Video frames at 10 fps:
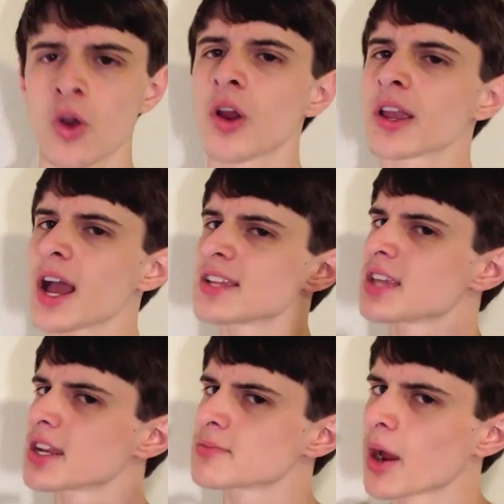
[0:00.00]
Alright guys,
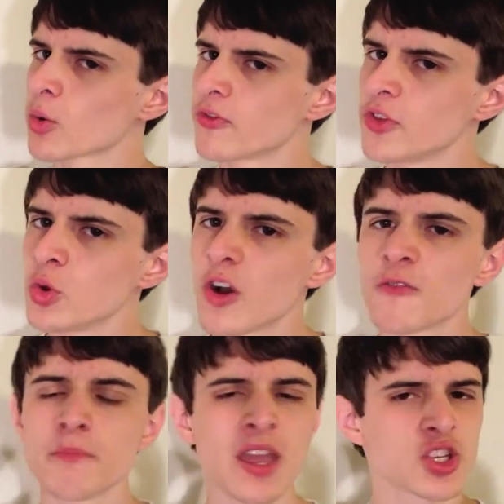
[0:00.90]
that is my review
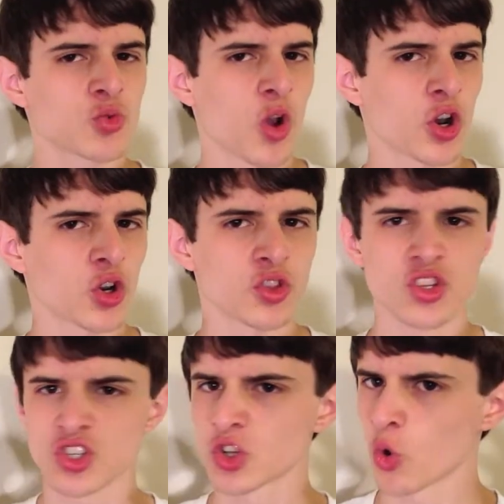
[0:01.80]
of Maze Runner, The
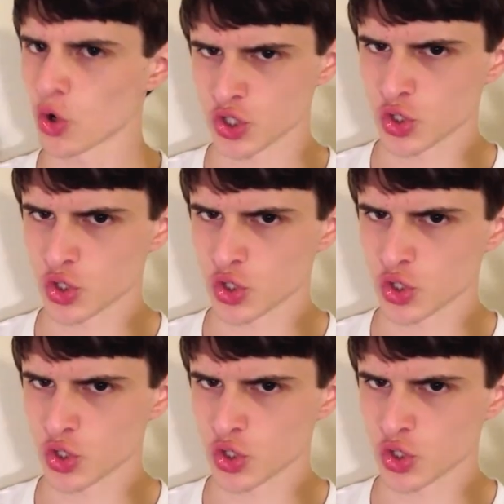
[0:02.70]
Scorch